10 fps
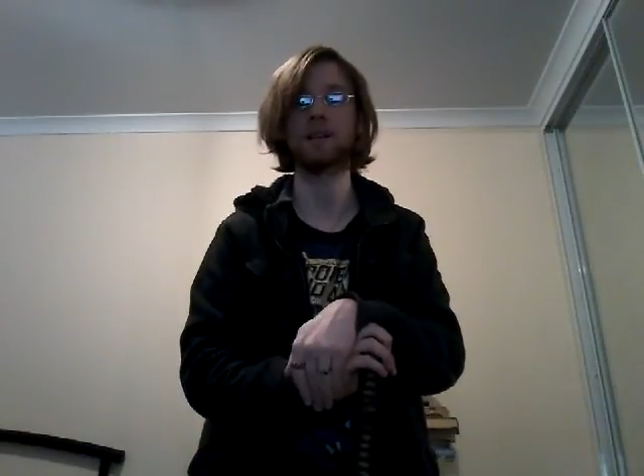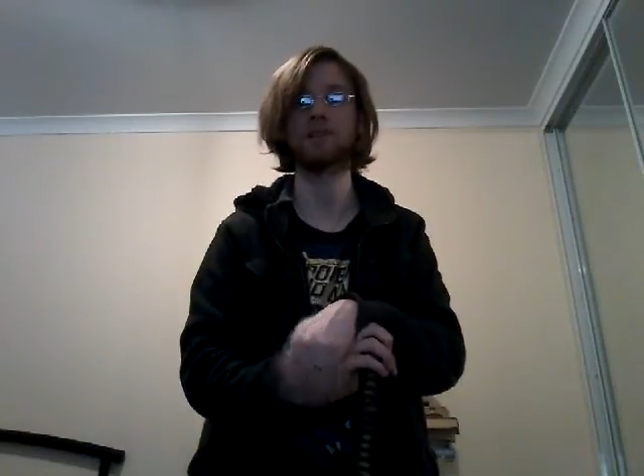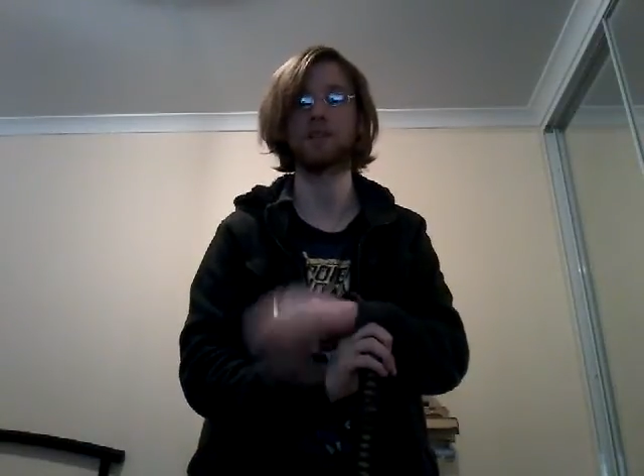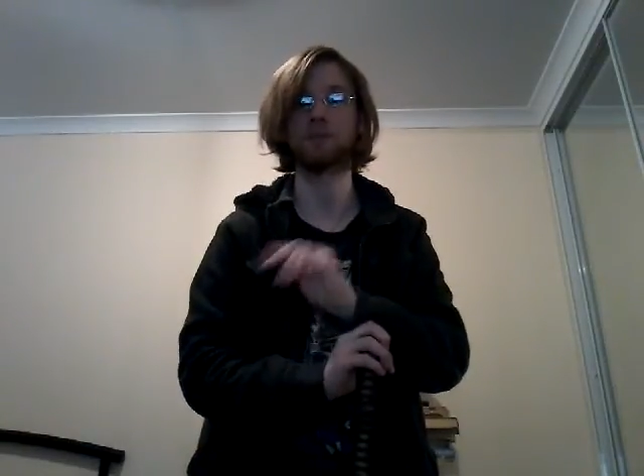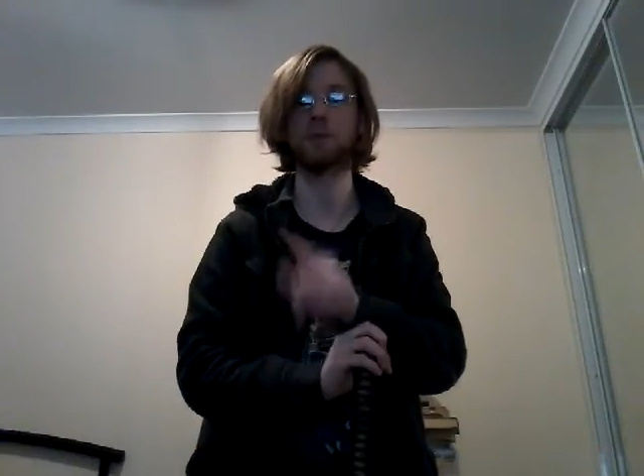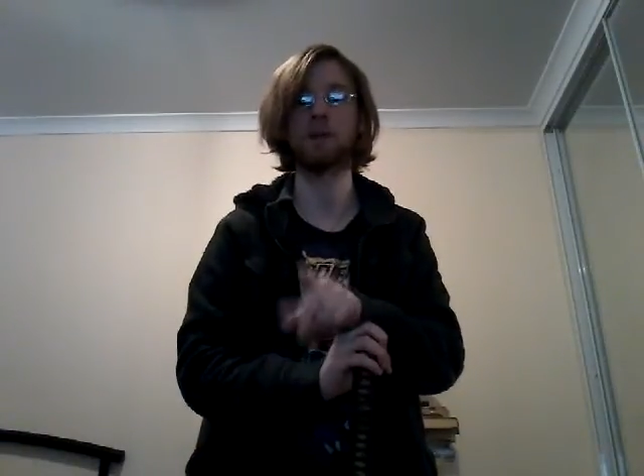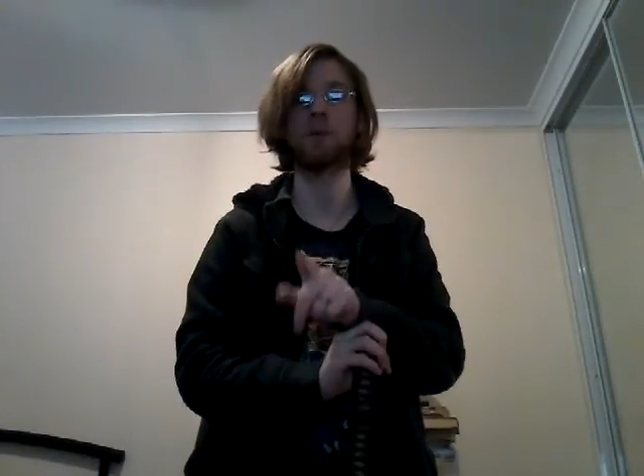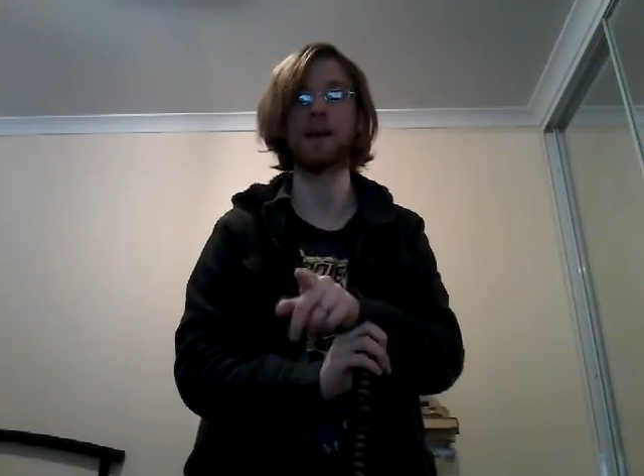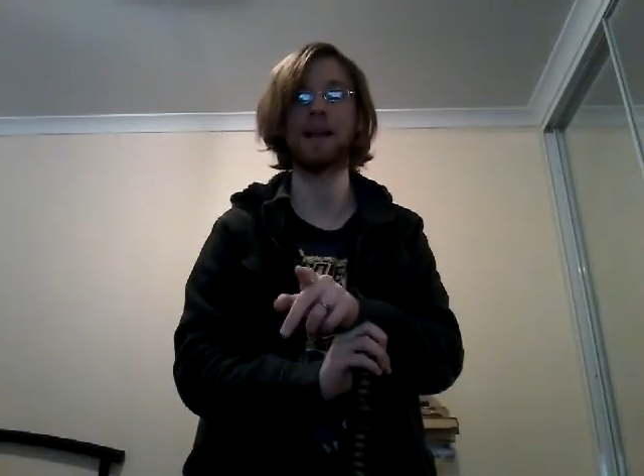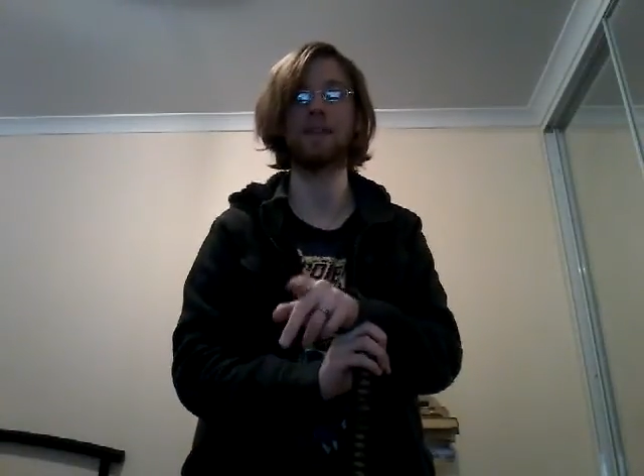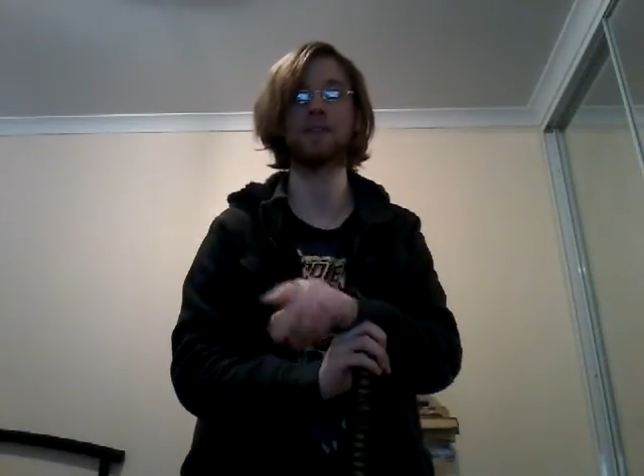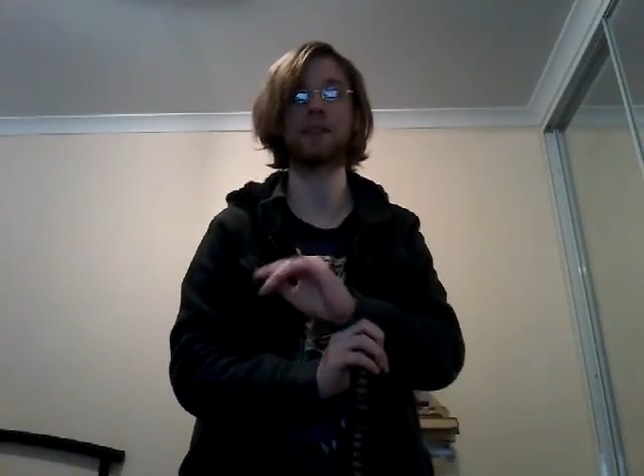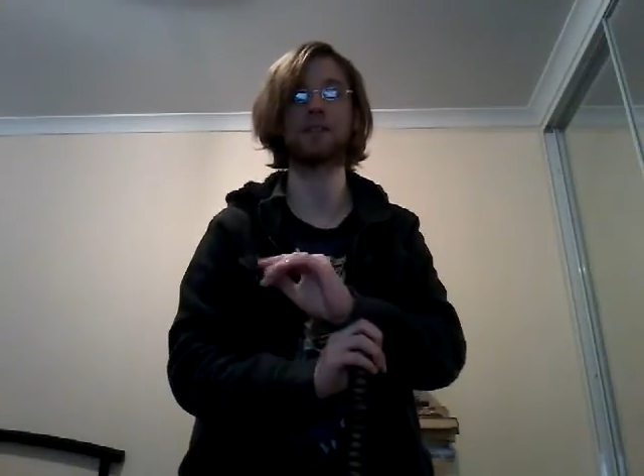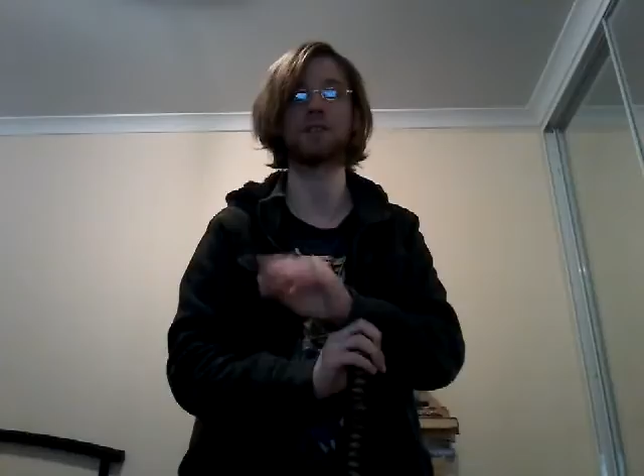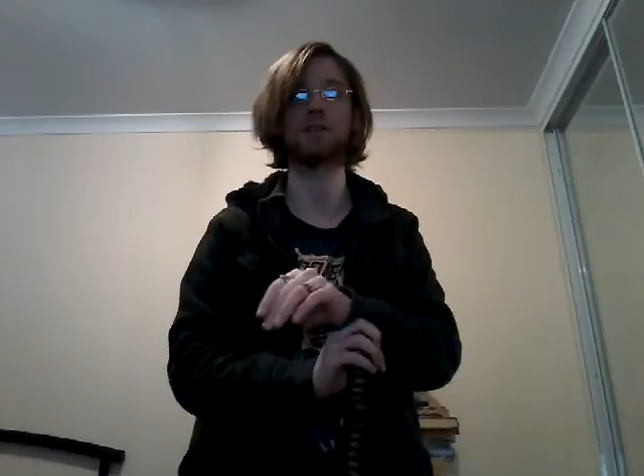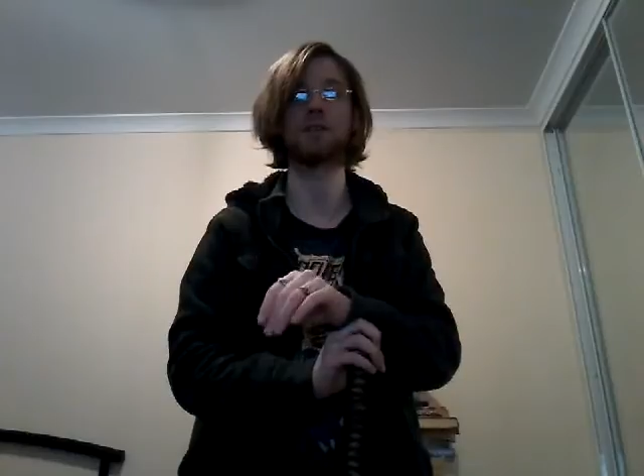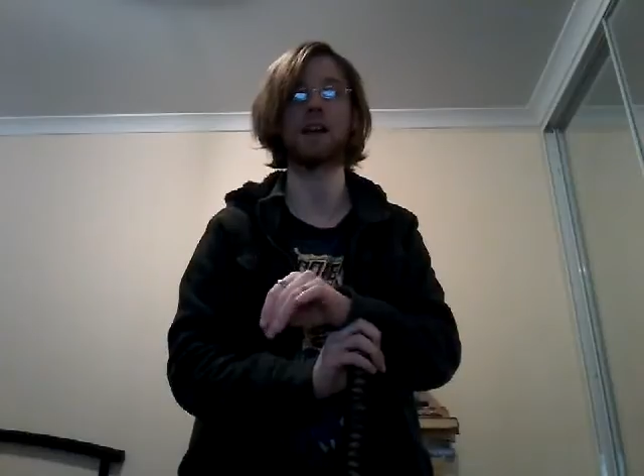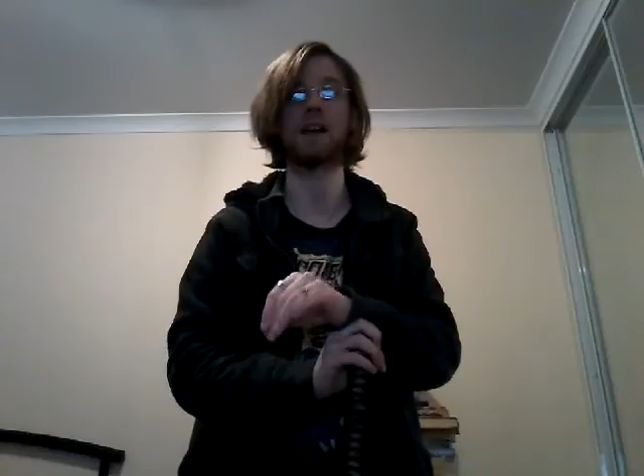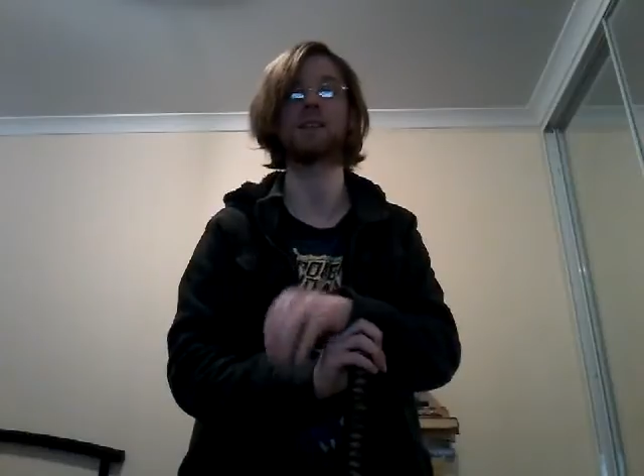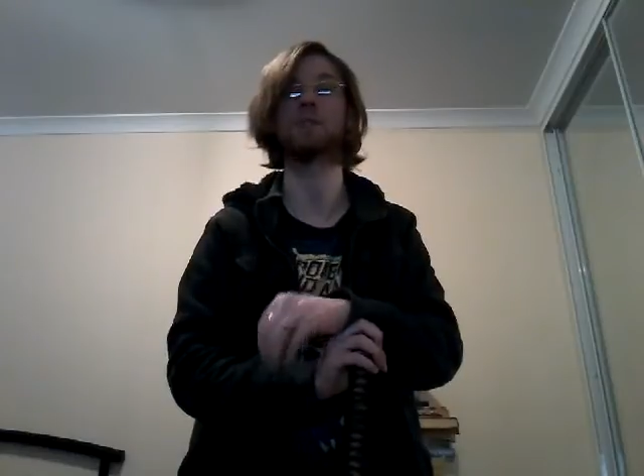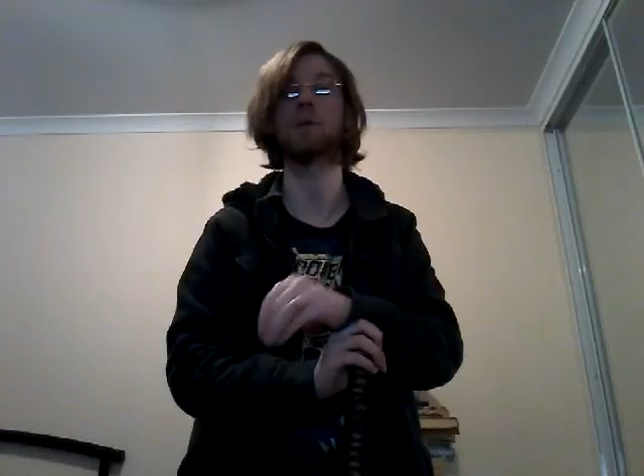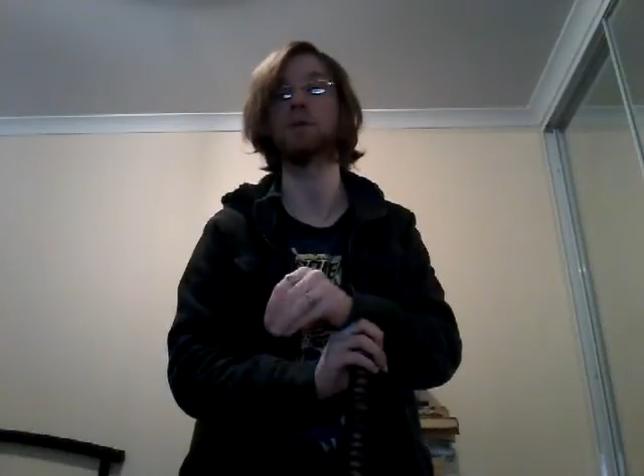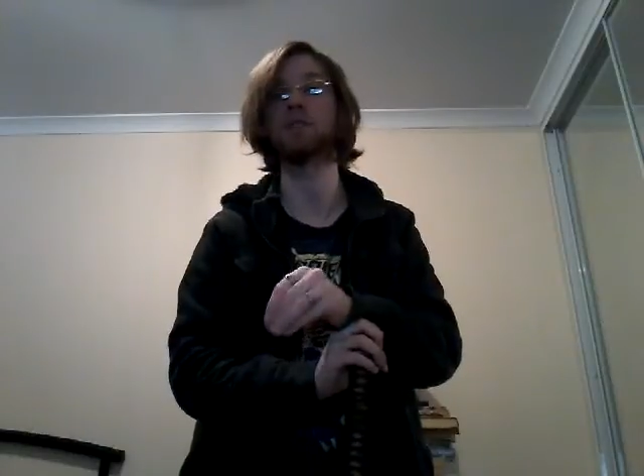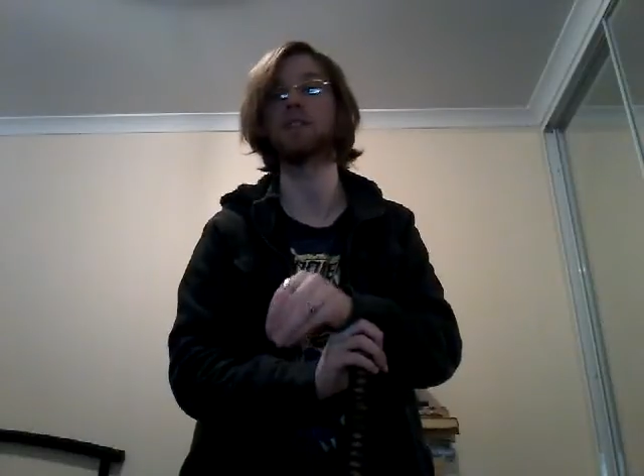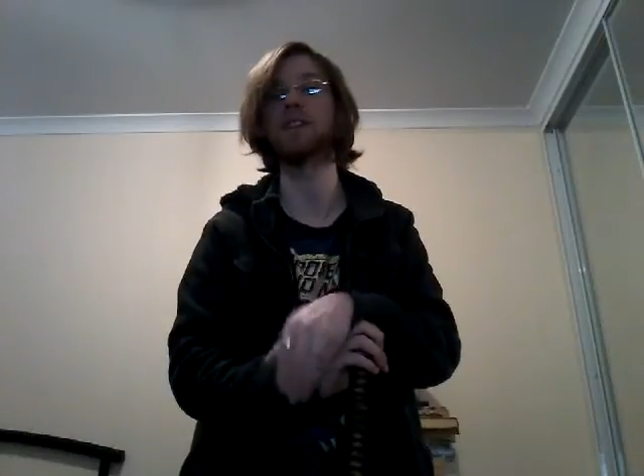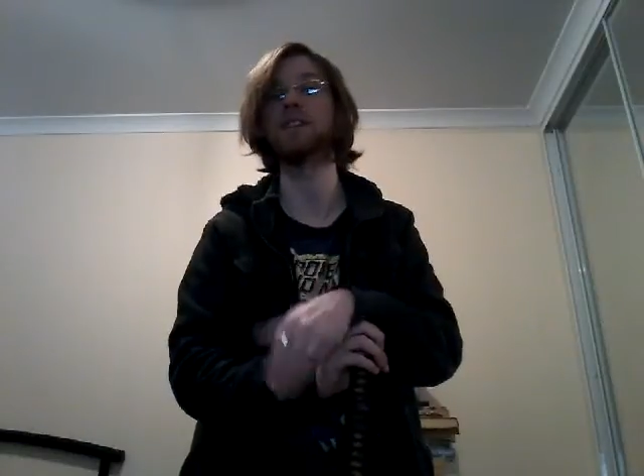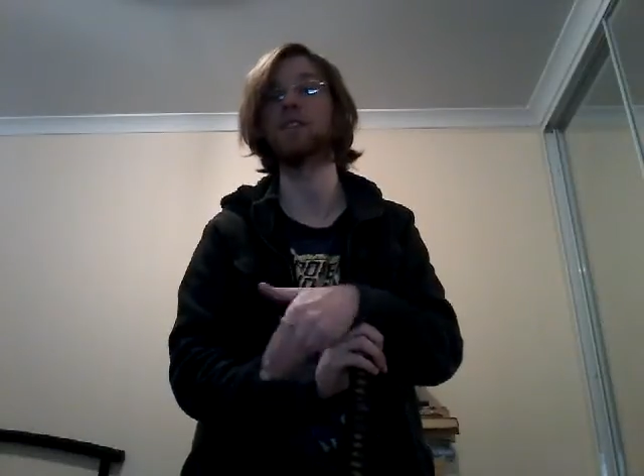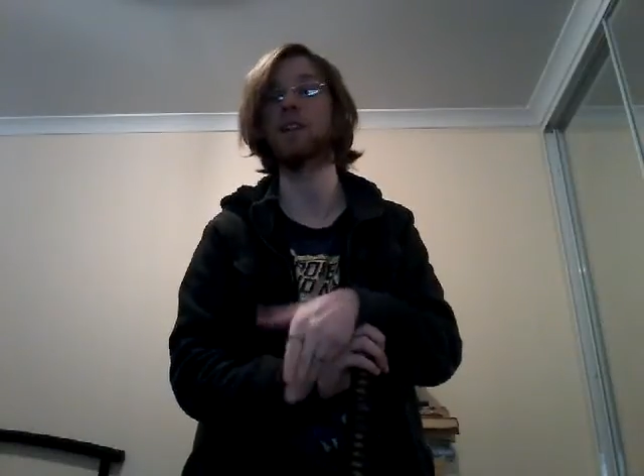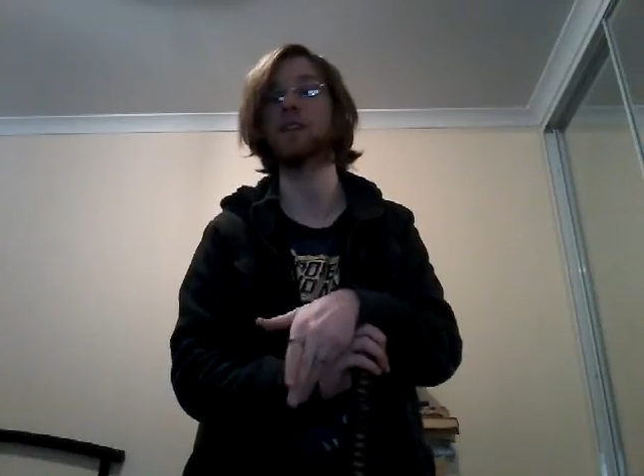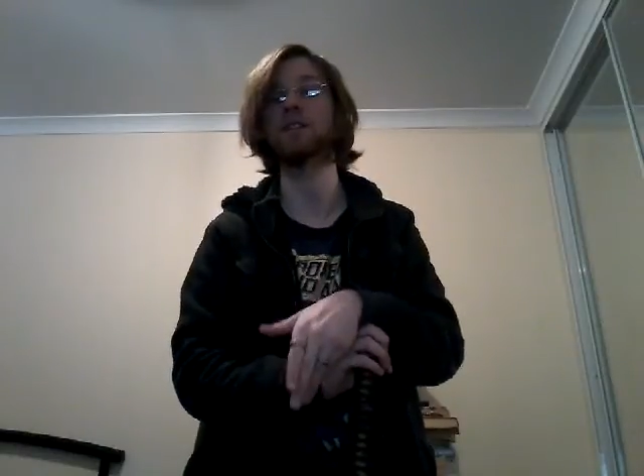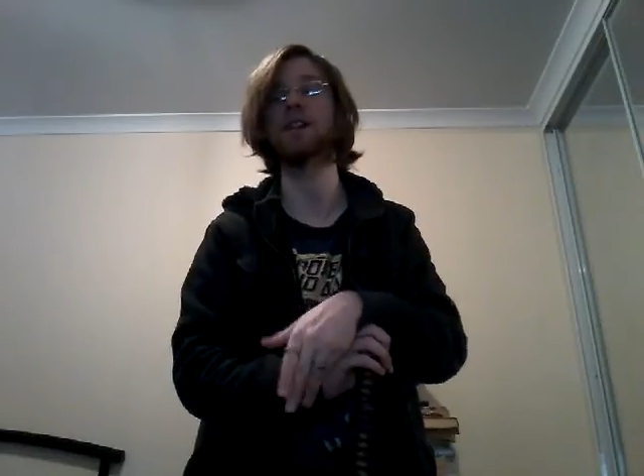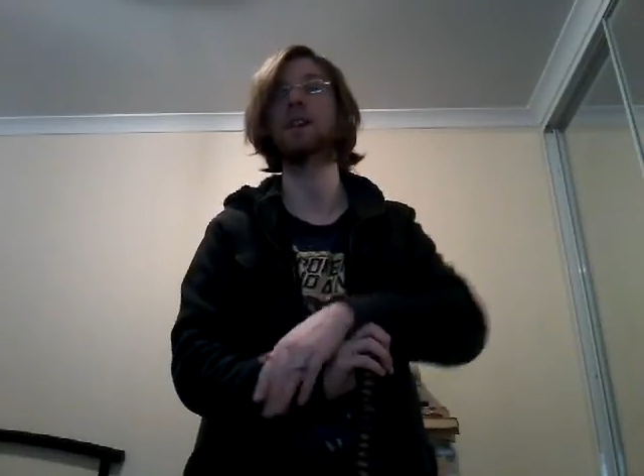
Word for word: just be aware that their swords are supposedly not